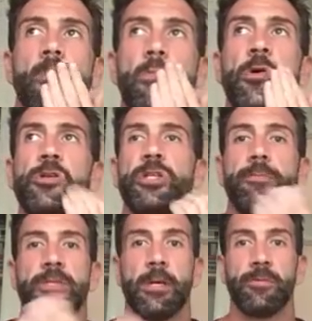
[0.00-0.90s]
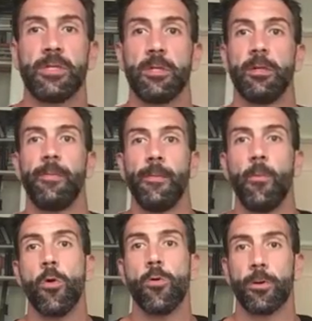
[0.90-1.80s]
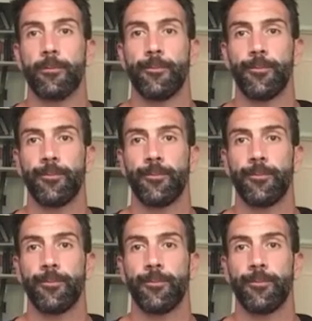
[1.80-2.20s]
push themselves a little bit more